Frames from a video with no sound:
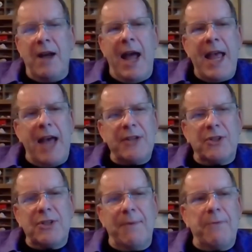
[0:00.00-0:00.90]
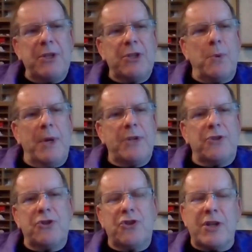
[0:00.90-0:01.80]
i ask some of these
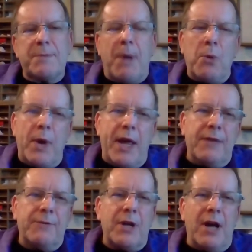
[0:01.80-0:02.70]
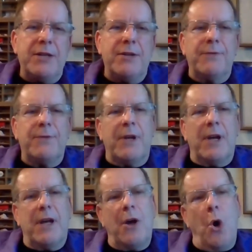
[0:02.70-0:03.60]
questions just by way of kind of
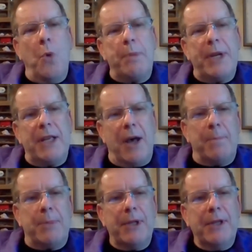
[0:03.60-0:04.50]
uh, opening up